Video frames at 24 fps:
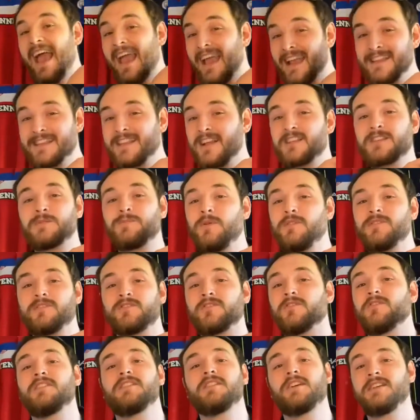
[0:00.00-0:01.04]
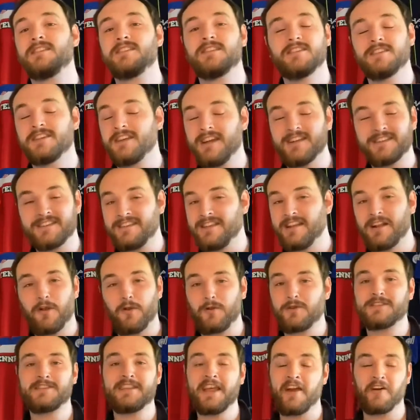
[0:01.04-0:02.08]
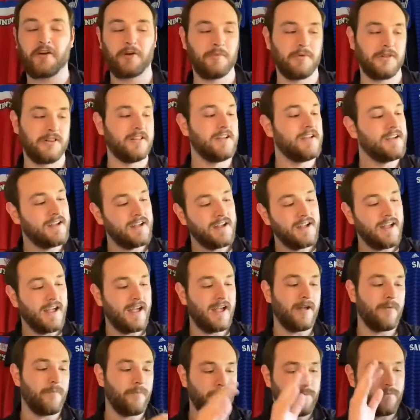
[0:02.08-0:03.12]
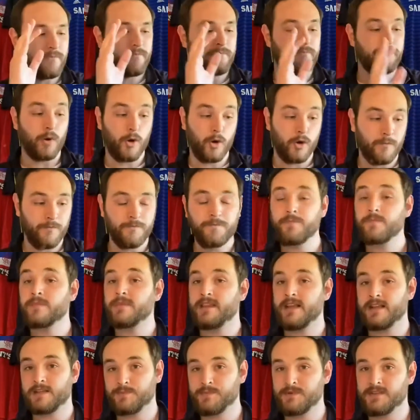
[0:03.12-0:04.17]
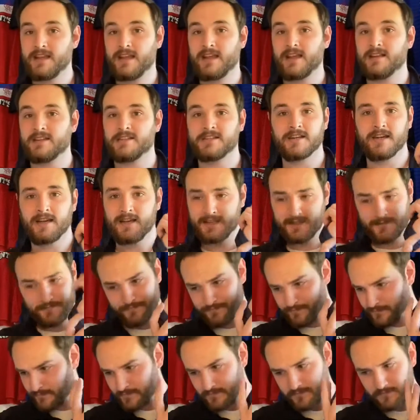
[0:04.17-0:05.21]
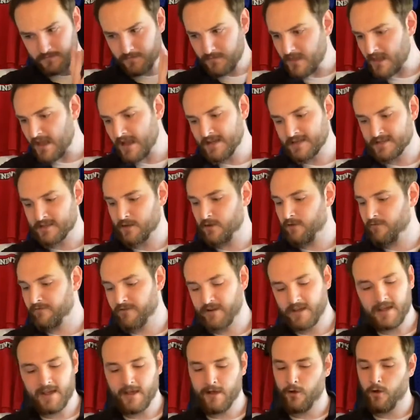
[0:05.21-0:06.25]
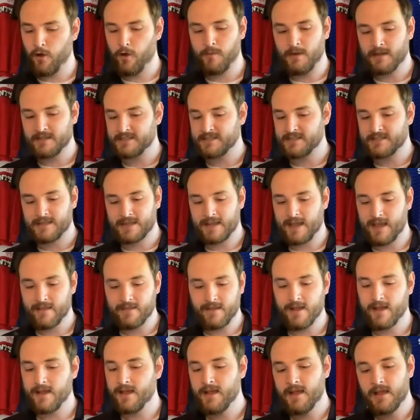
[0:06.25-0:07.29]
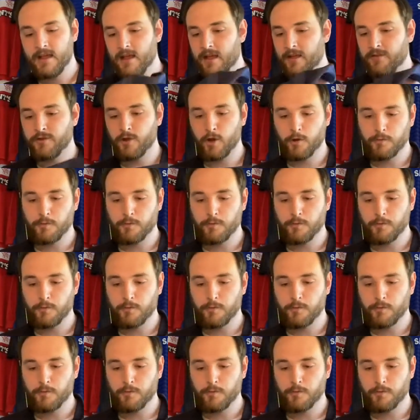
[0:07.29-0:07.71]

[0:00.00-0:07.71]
hate that sponsor on United shirts. I think it looks terrible. But this particular shirt, it's lovely. It all matches together. No